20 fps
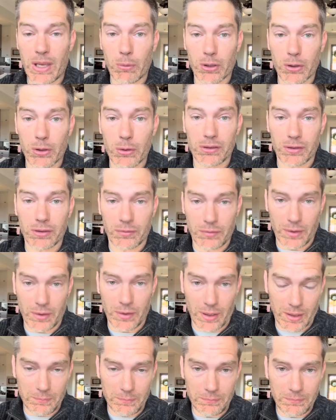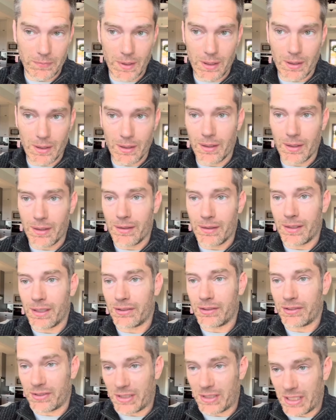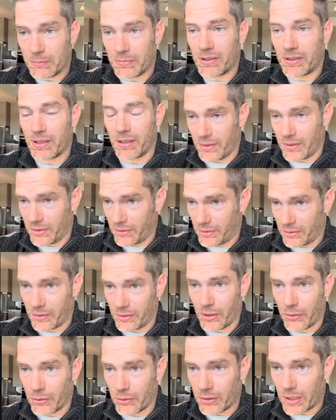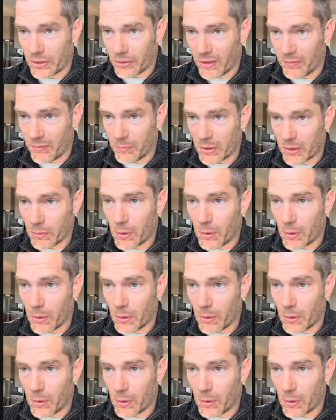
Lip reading: while they were crucifying him, it seems, and this is another Dr.